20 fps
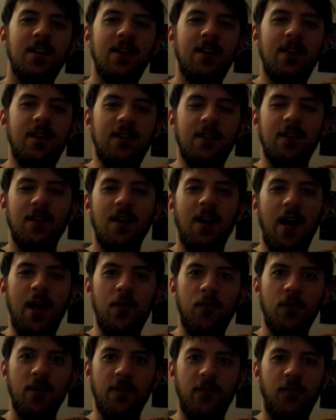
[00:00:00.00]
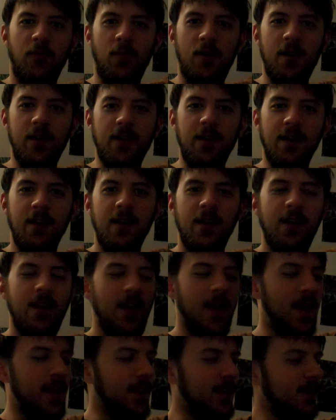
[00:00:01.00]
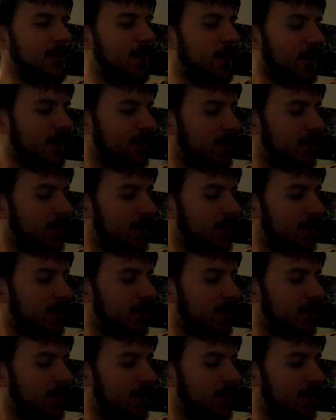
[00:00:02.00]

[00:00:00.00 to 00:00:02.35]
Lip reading: and I would have won had it not